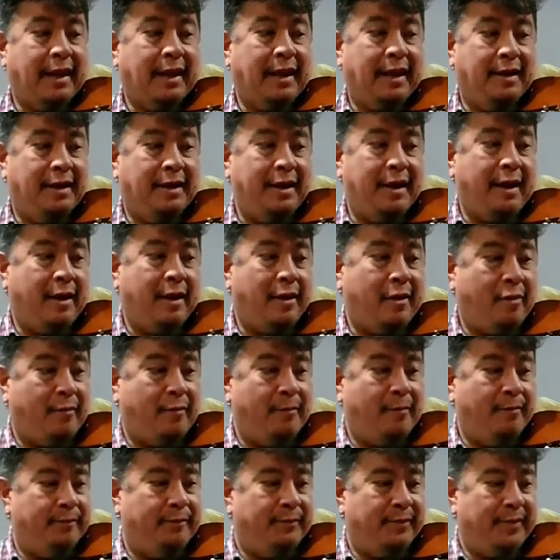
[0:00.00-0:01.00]
And
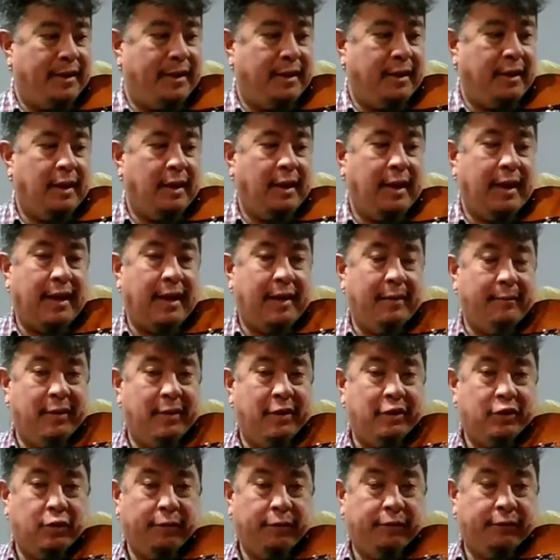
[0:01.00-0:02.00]
now, at
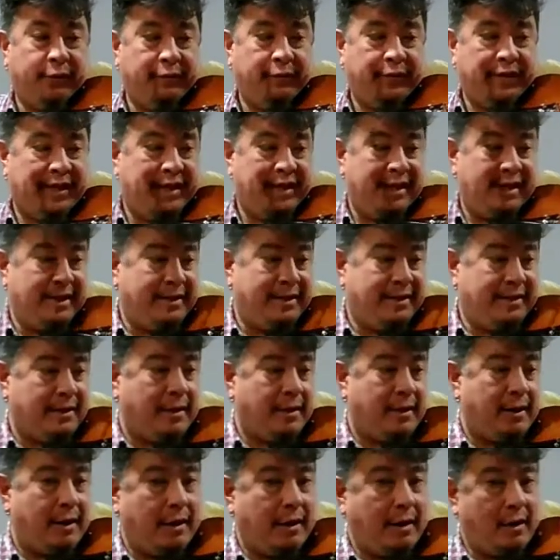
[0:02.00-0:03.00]
measure 15,
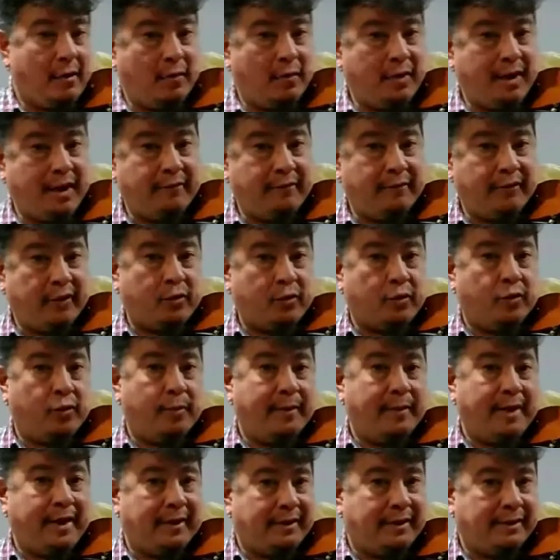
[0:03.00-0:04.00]
we have a
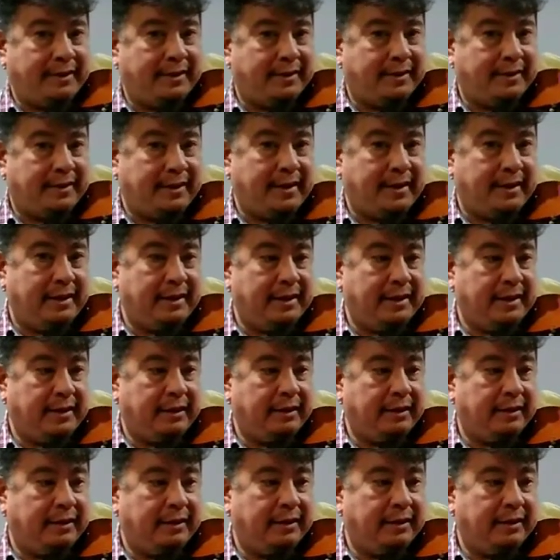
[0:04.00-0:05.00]
chromatic
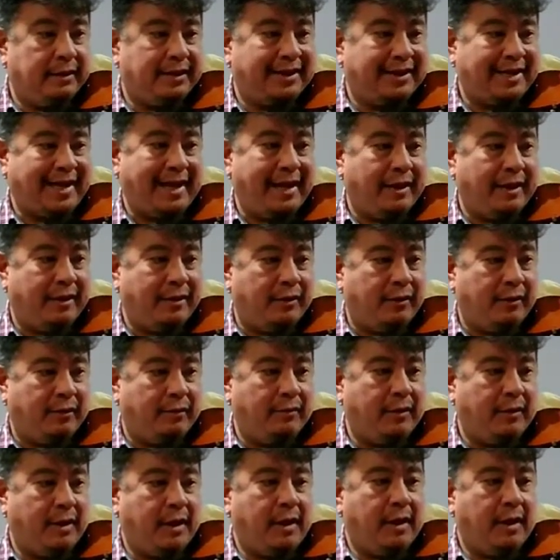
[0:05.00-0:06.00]
descending
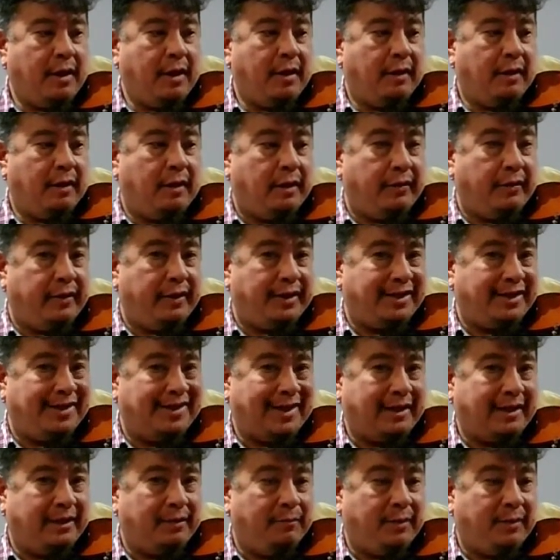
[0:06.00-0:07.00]
scale on the
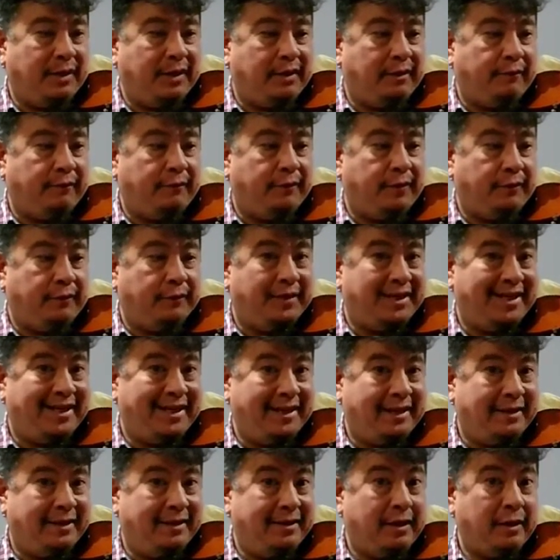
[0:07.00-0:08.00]
2nd beat of
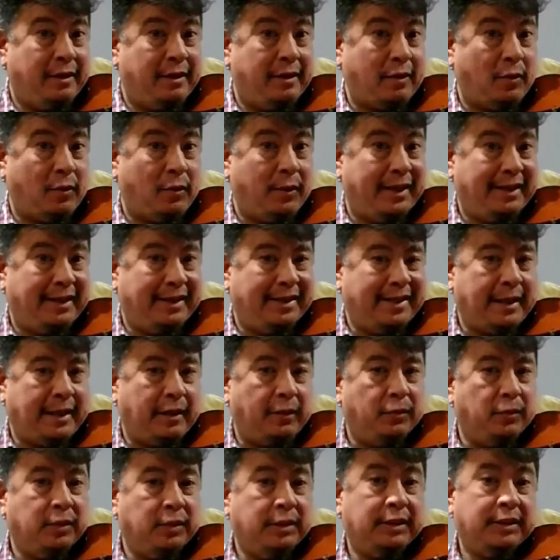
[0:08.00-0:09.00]
15 going
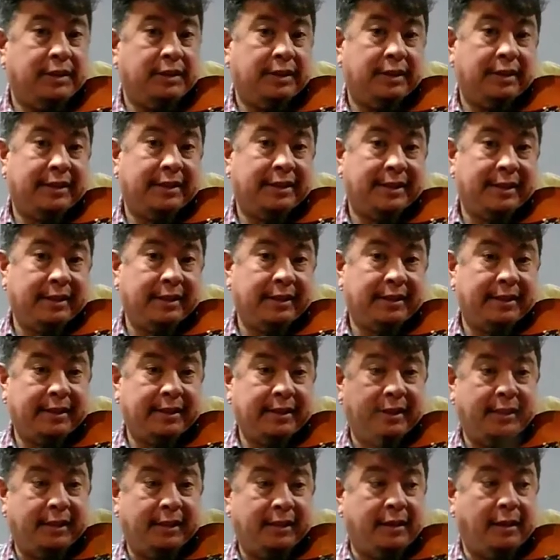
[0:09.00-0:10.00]
down to
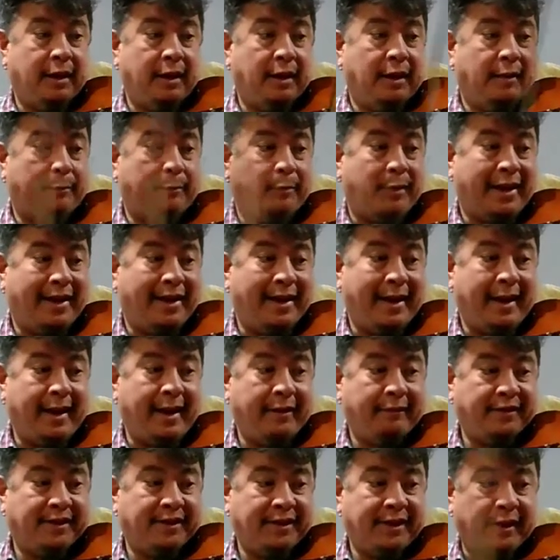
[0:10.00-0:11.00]
16 by
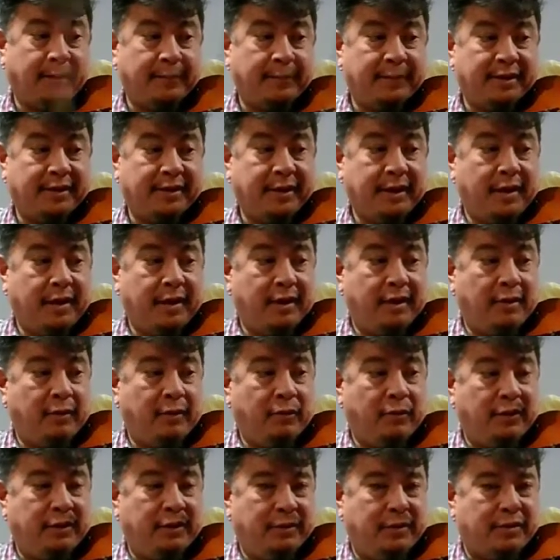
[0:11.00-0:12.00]
half steps.
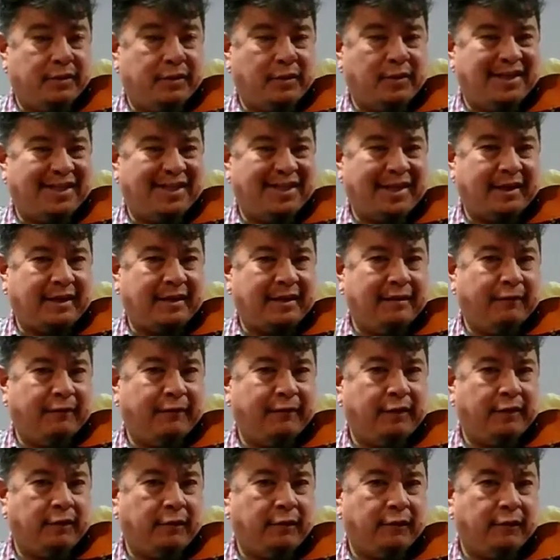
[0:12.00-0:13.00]
We'll use our 2nd
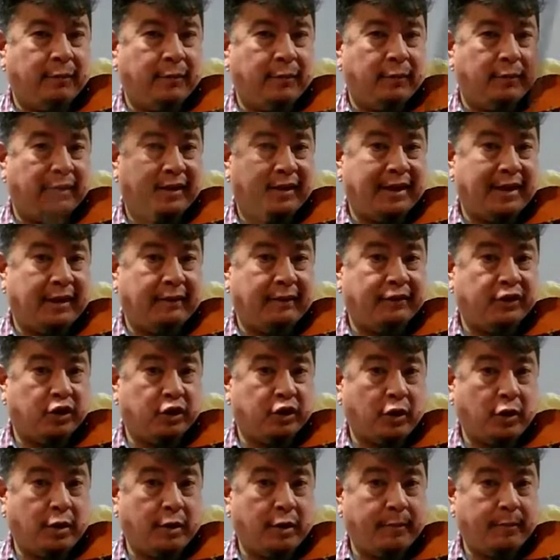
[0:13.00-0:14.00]
finger for both the F
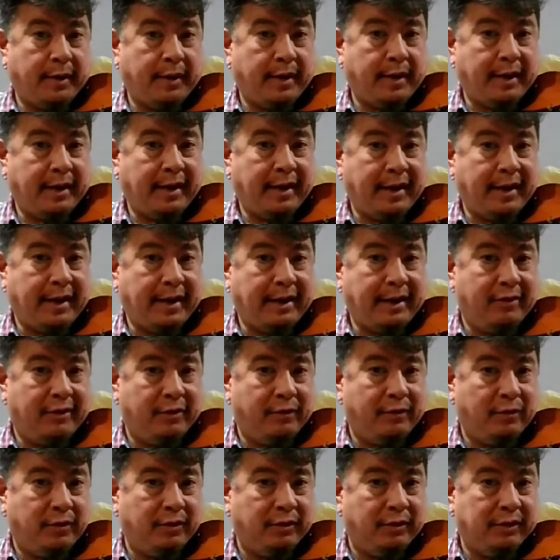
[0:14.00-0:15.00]
sharp, and
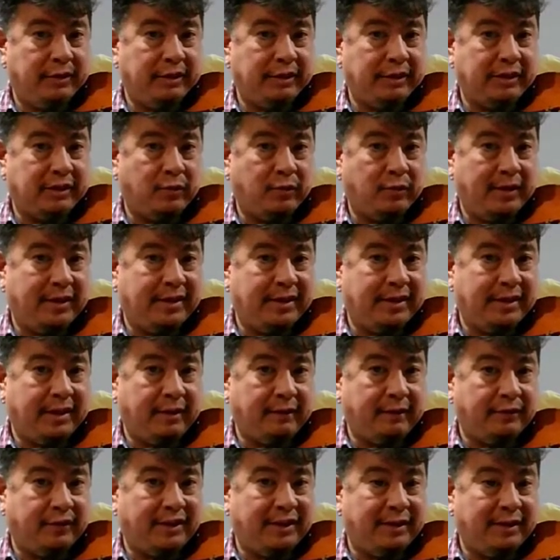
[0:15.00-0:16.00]
then we'll squeeze
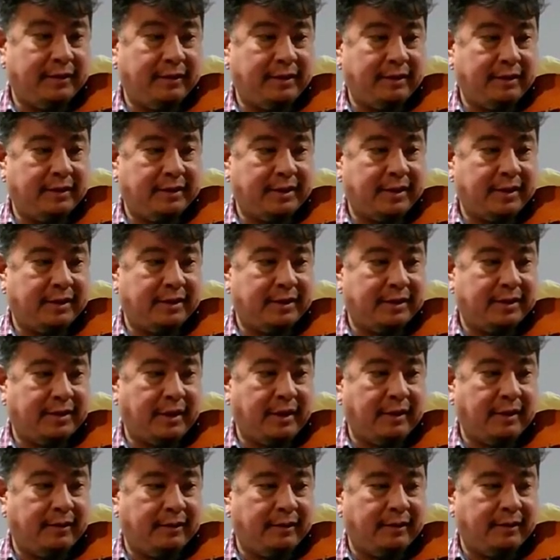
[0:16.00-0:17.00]
the
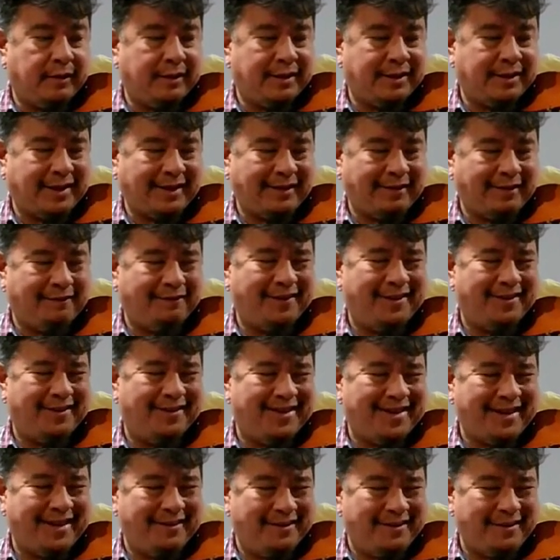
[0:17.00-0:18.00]
2nd
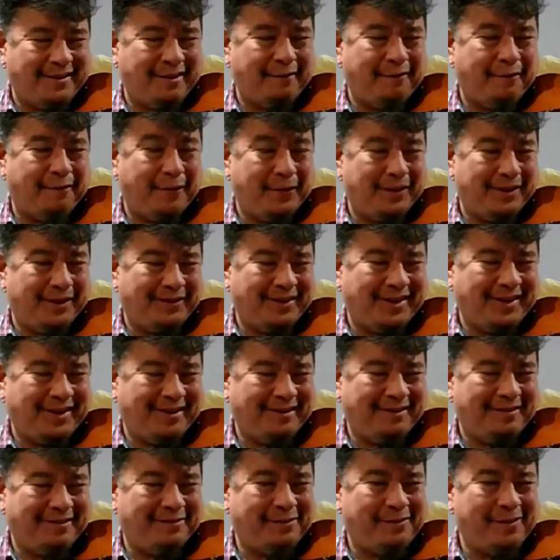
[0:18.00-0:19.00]
finger down to the 1st
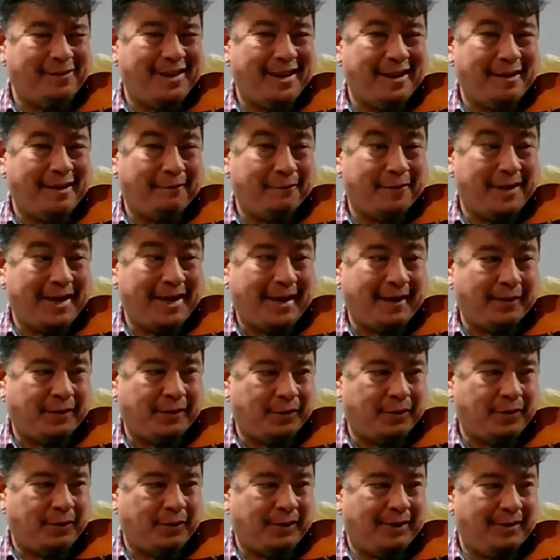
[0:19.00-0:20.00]
finger for the F
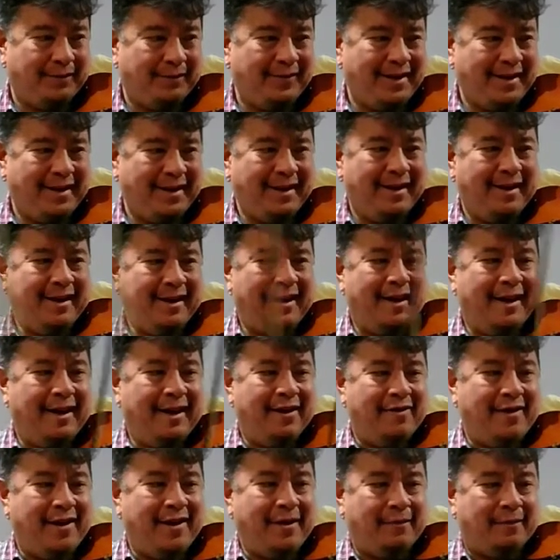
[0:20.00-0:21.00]
natural,
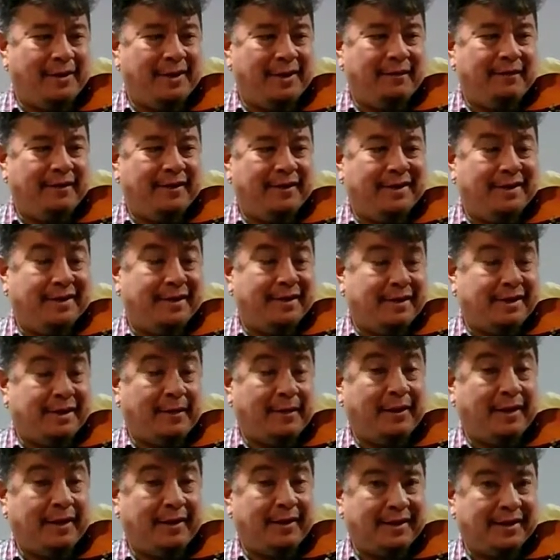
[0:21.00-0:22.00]
and that will give us
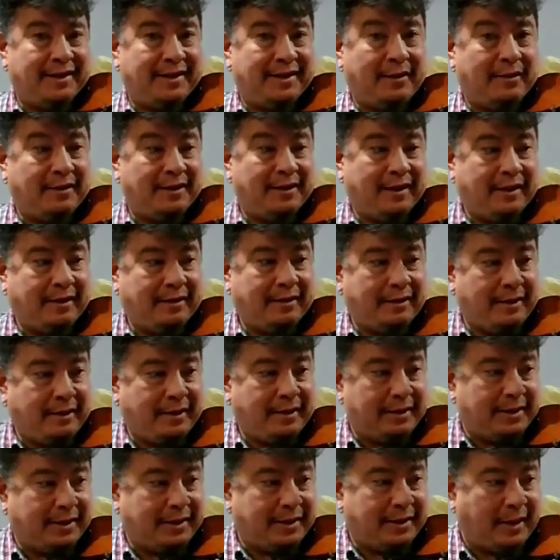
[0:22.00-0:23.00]
something that sounds like
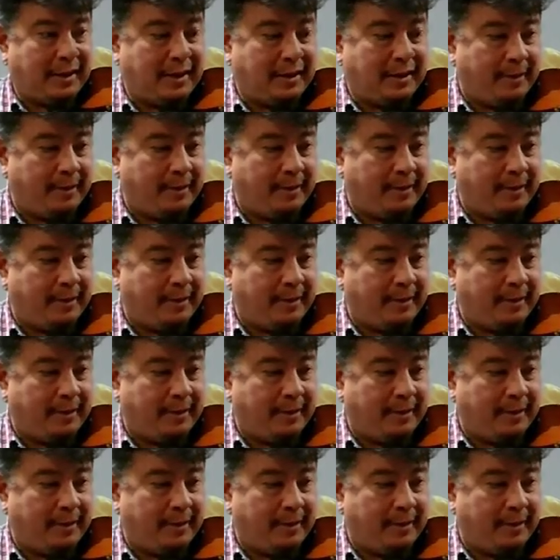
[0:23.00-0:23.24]
this.